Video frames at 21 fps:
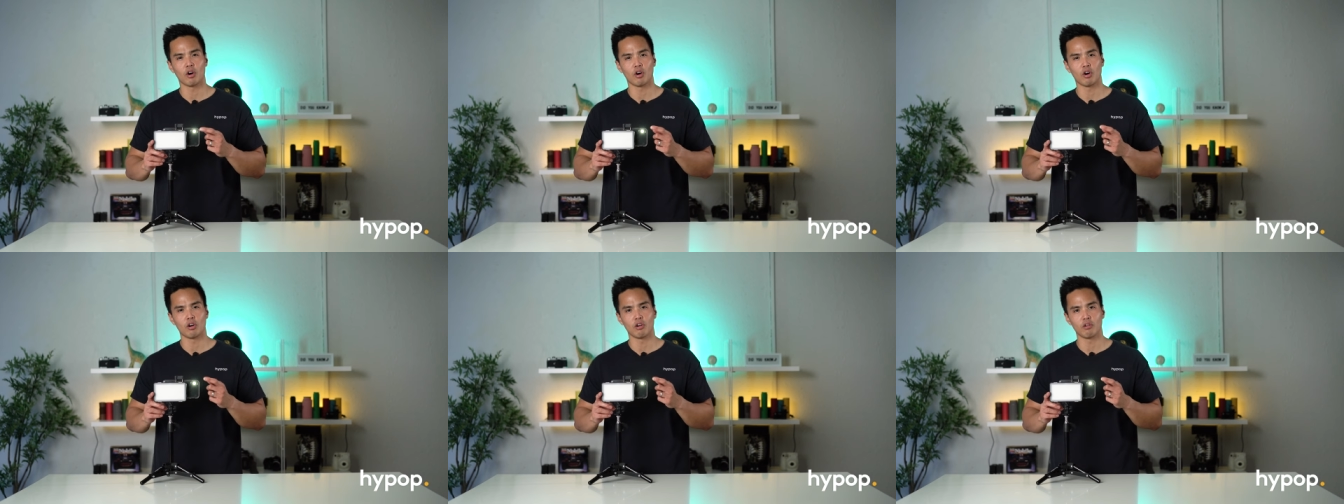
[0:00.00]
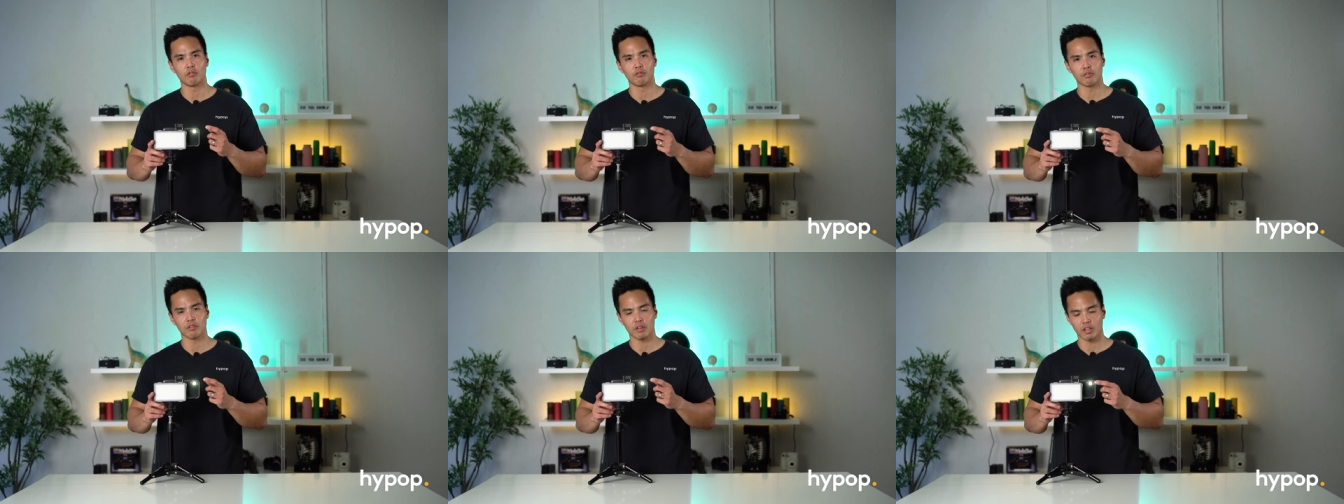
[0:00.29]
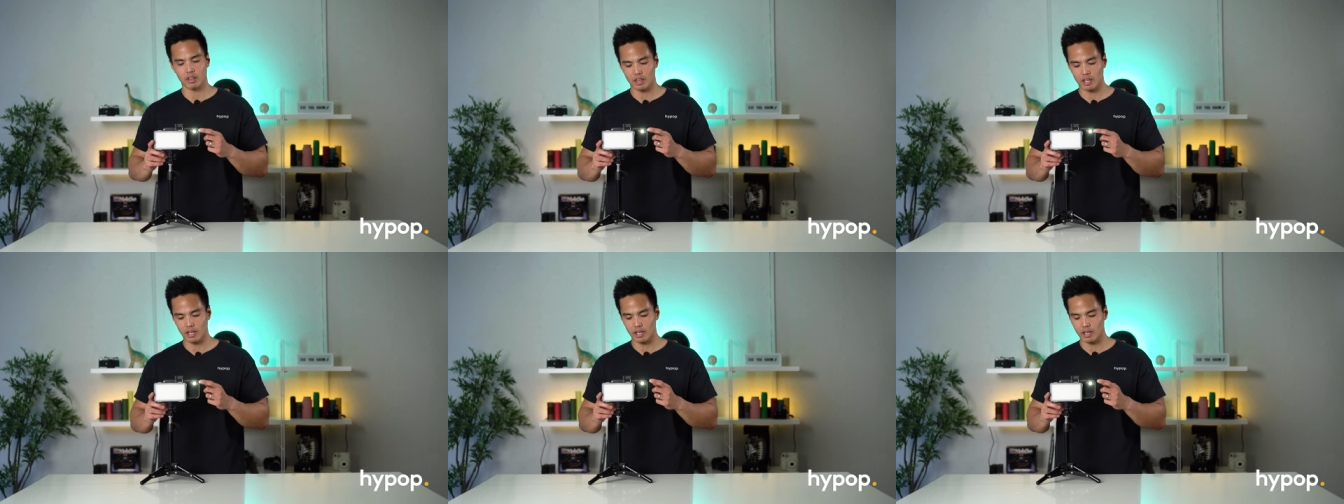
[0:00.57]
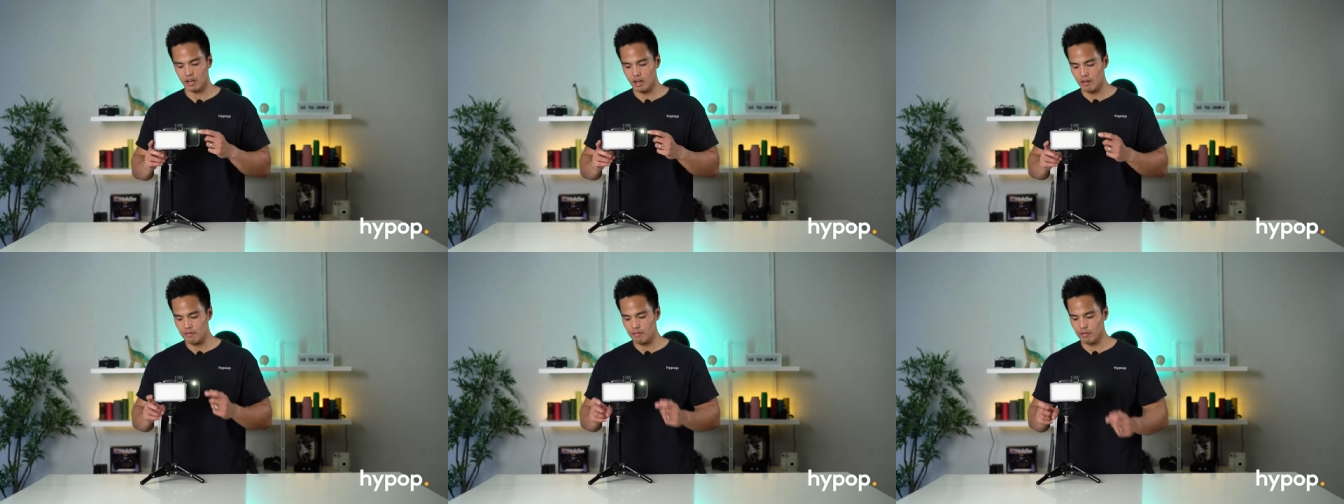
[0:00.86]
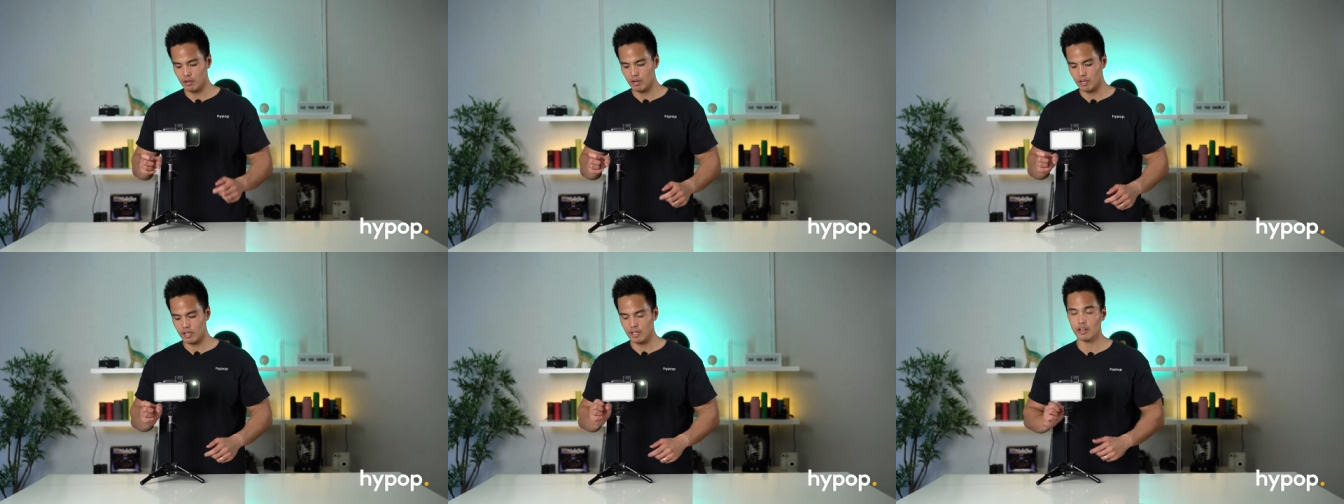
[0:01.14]
of the
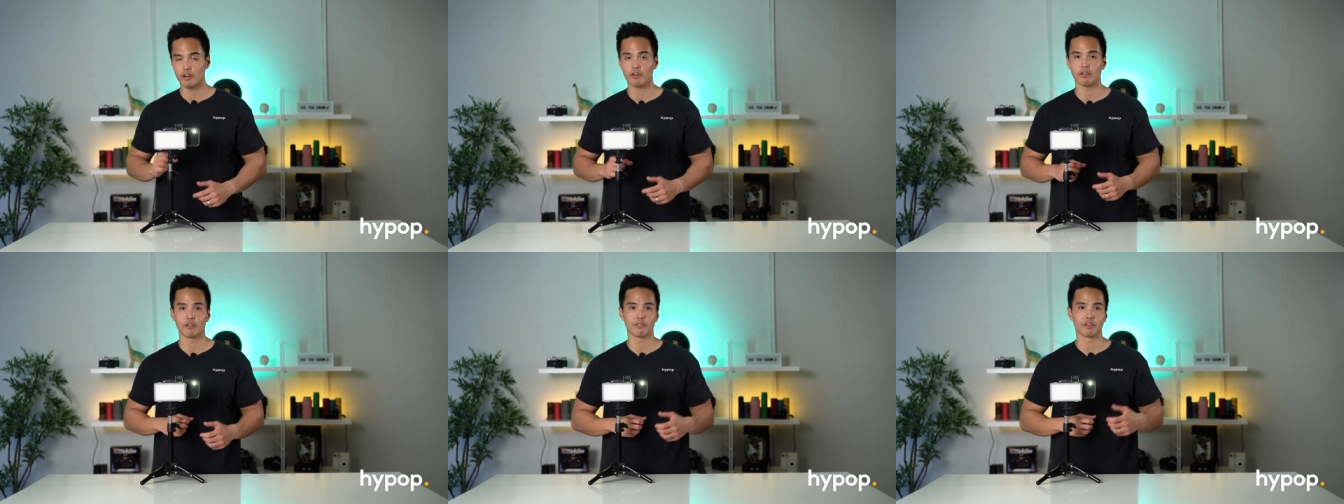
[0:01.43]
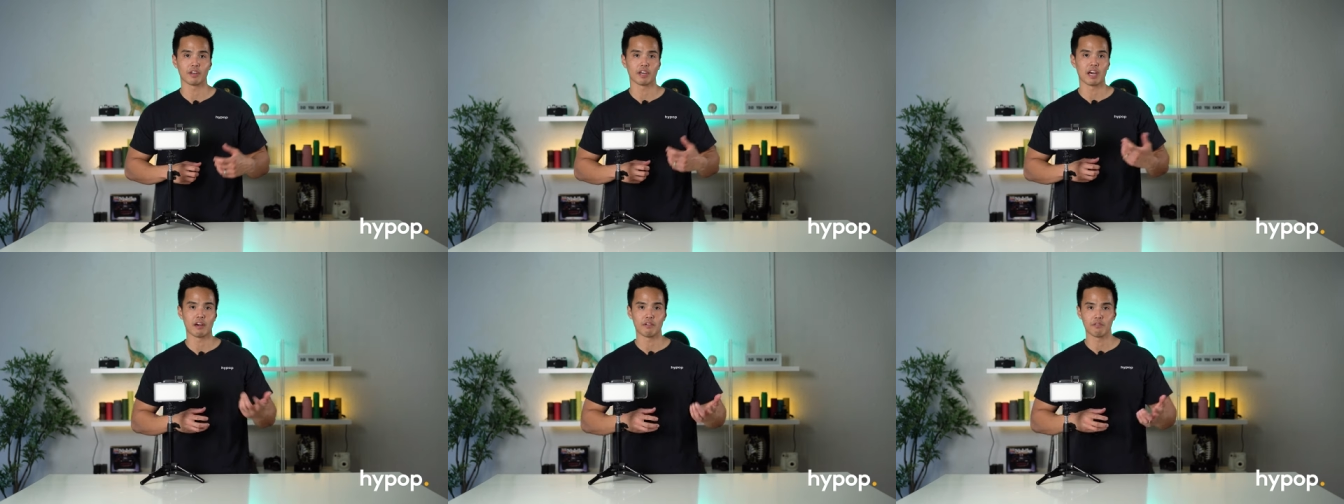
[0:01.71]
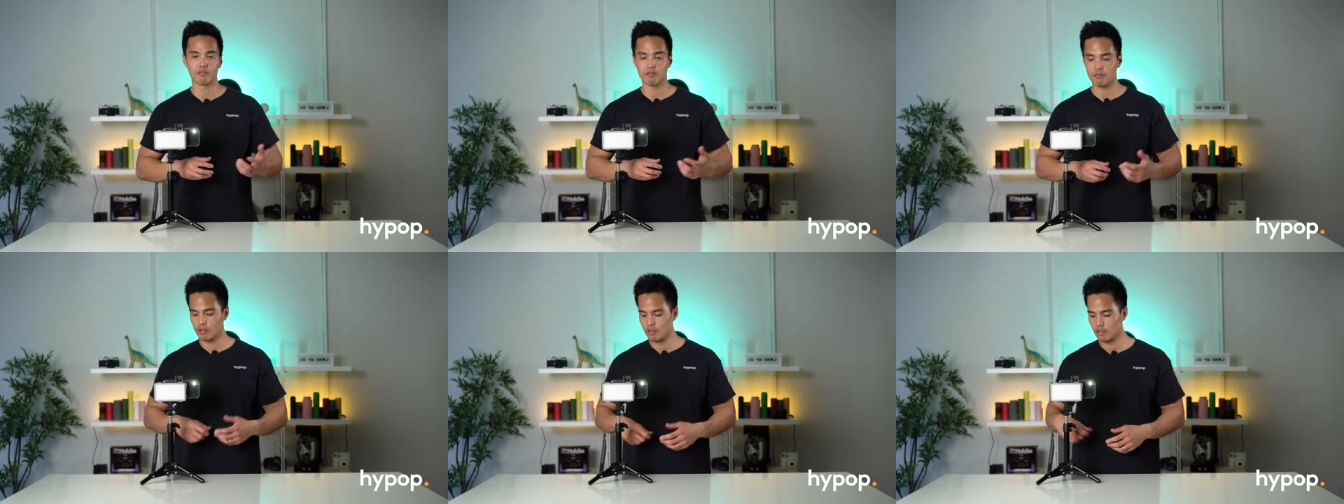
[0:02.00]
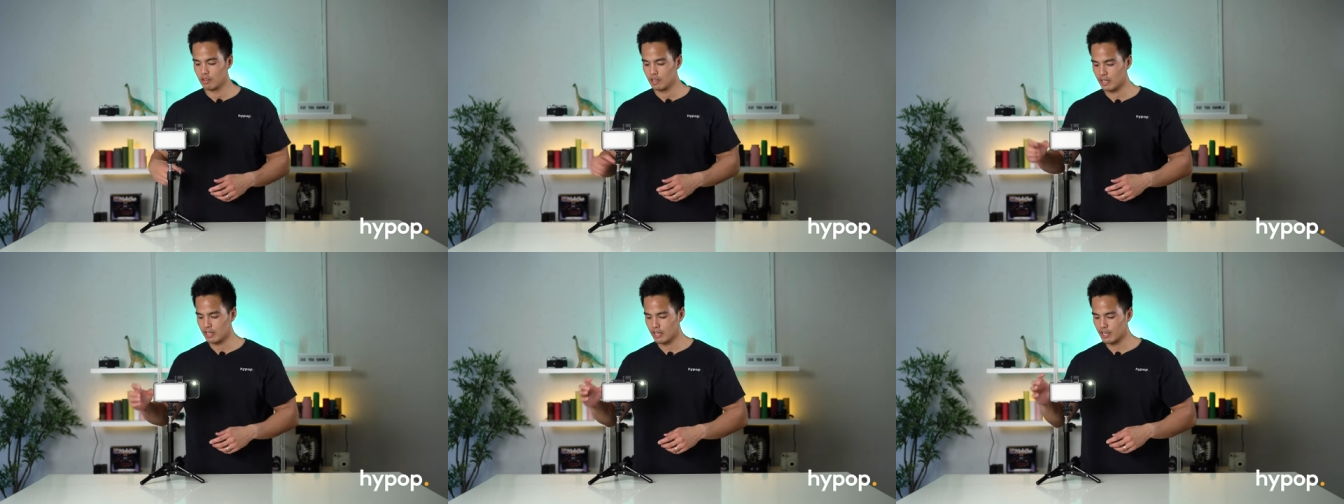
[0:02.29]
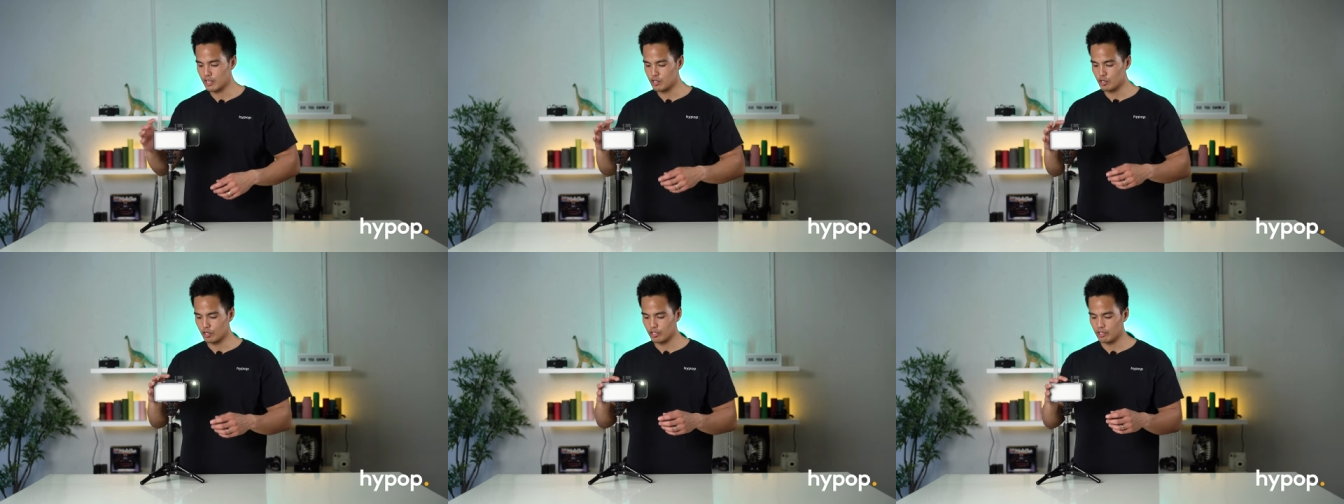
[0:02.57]
iPhone here, or if you have
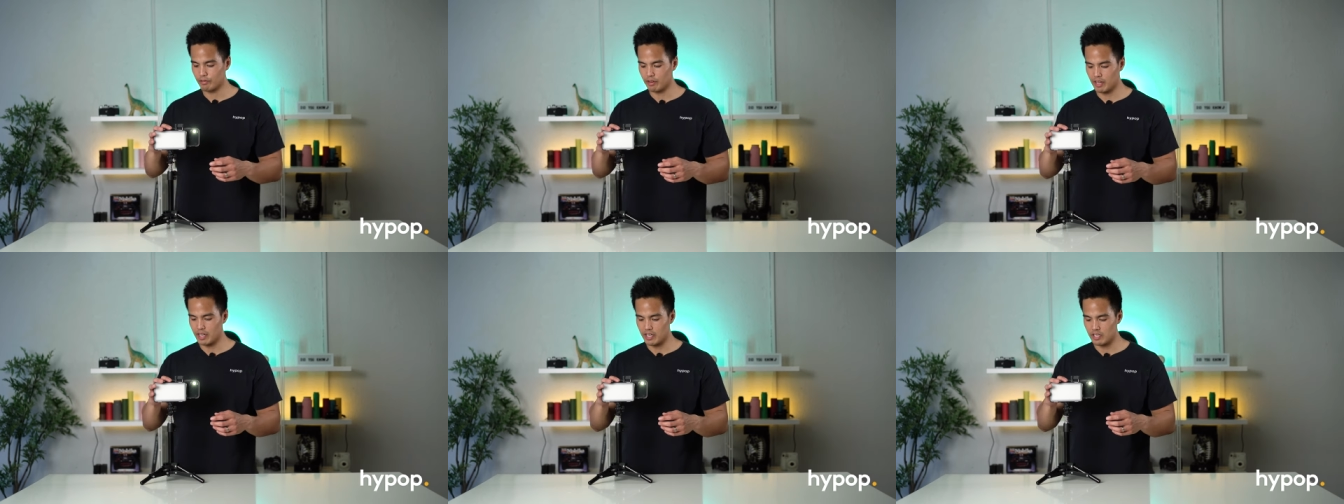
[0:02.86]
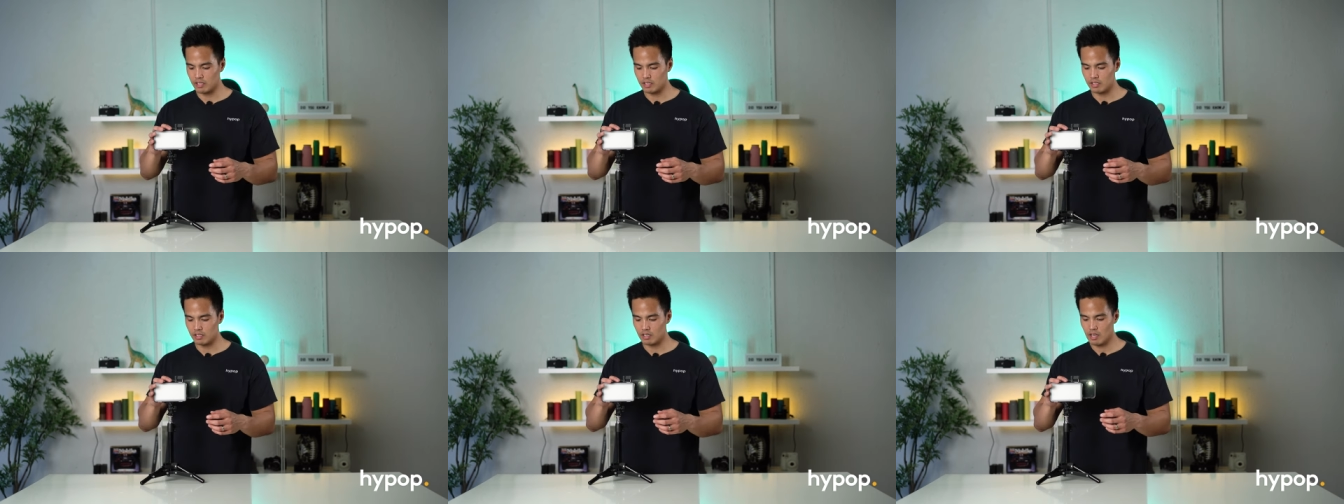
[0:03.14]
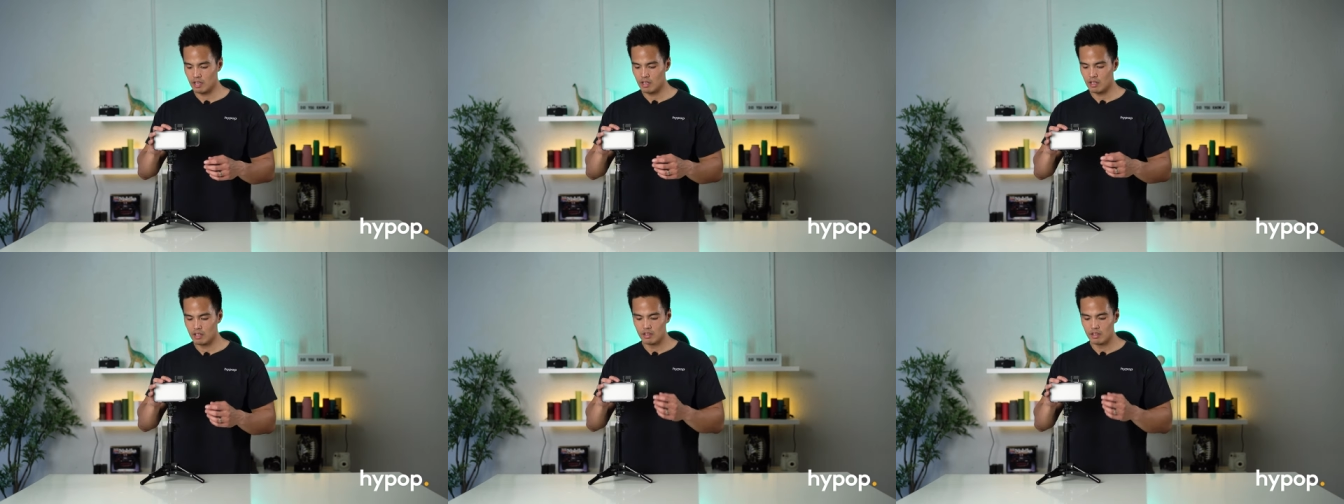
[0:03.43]
an Android device.